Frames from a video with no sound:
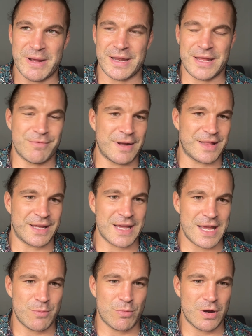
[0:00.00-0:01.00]
he read the
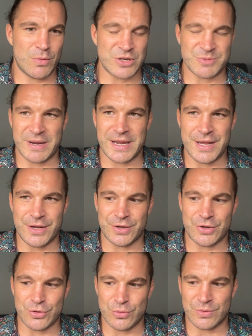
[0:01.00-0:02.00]
game well, which meant he could
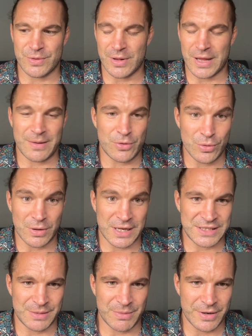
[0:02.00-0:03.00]

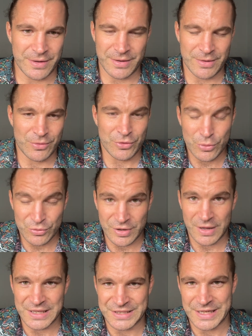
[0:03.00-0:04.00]

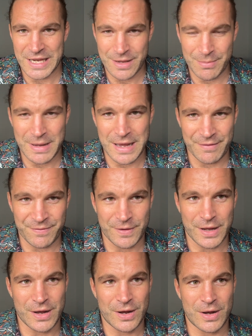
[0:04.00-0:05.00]
utilizing him at
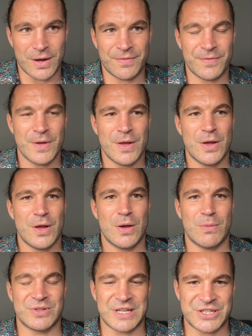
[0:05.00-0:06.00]
fly half
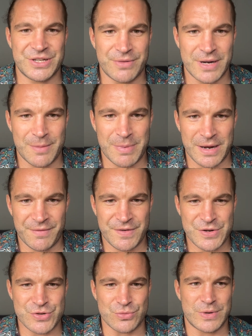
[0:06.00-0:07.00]
was actually really
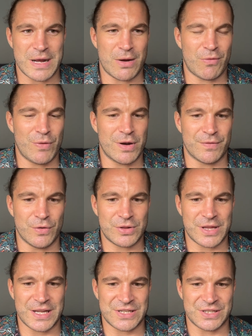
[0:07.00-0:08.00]
beneficial. Now, if we'd have looked
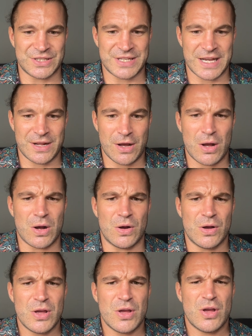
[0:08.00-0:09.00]
at this and said, "Oh,
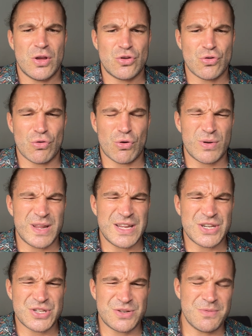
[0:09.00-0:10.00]
you're
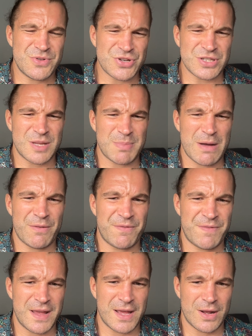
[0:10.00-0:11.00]
already just about
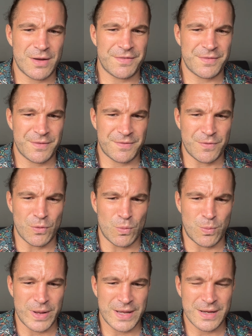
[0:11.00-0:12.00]
fit enough for
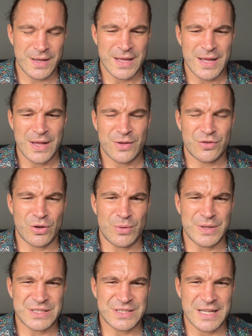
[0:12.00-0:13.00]
wing, so
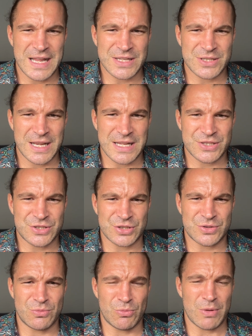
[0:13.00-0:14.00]
let's
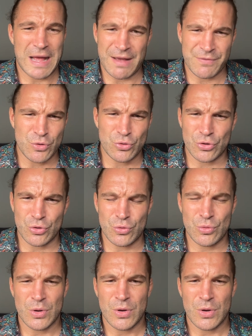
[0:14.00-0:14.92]
just have you do